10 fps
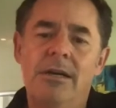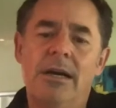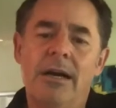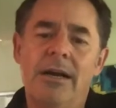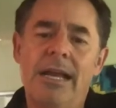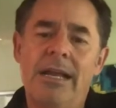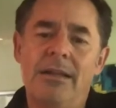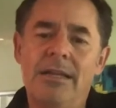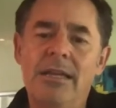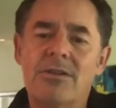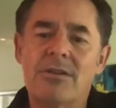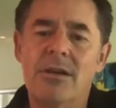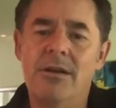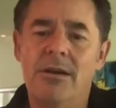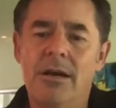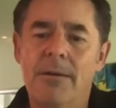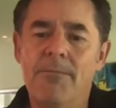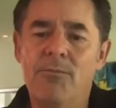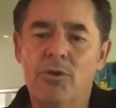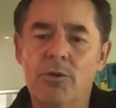Uh, and these uh,
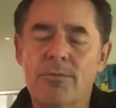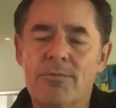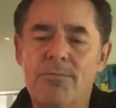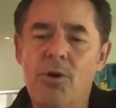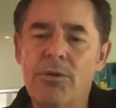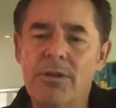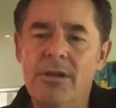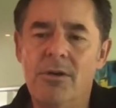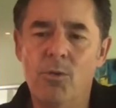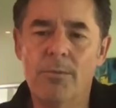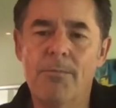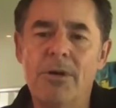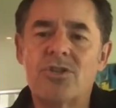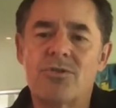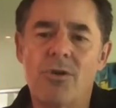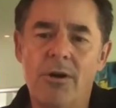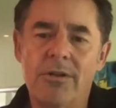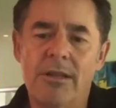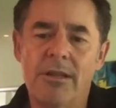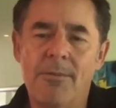groups both were much stronger
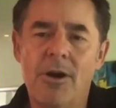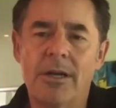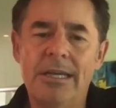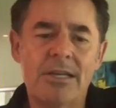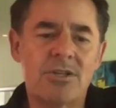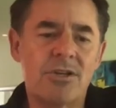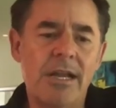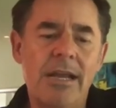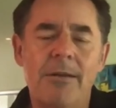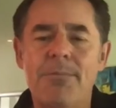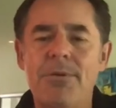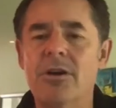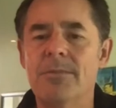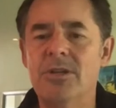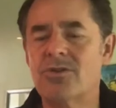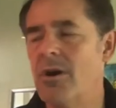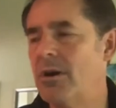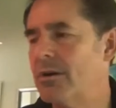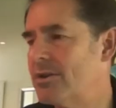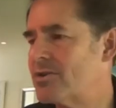than the market yesterday and appear to be
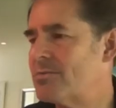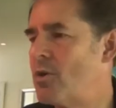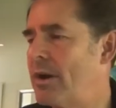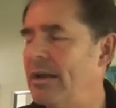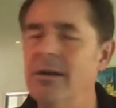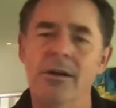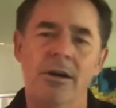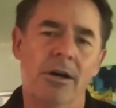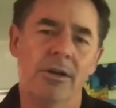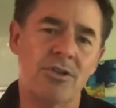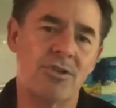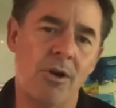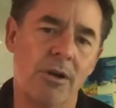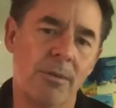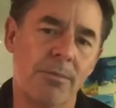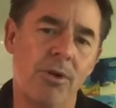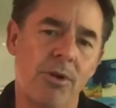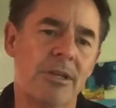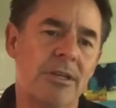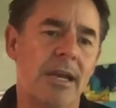stronger this morning on the stronger
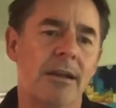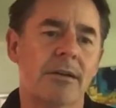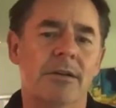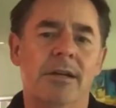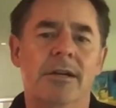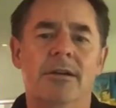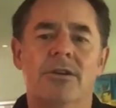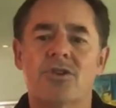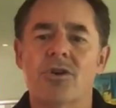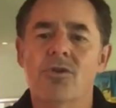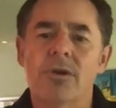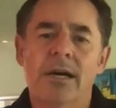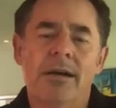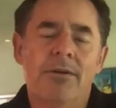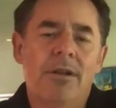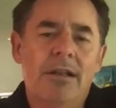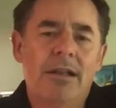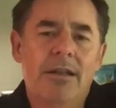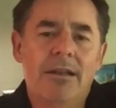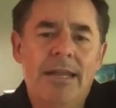employment data. So, uh,
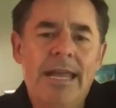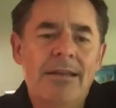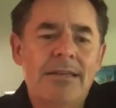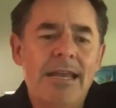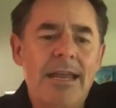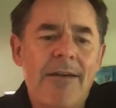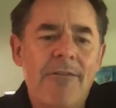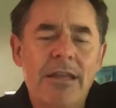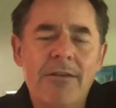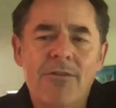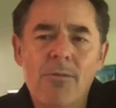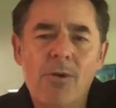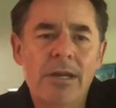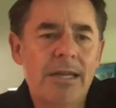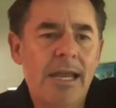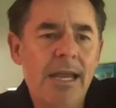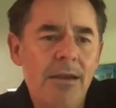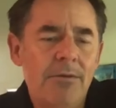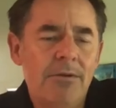can't take everything from one day.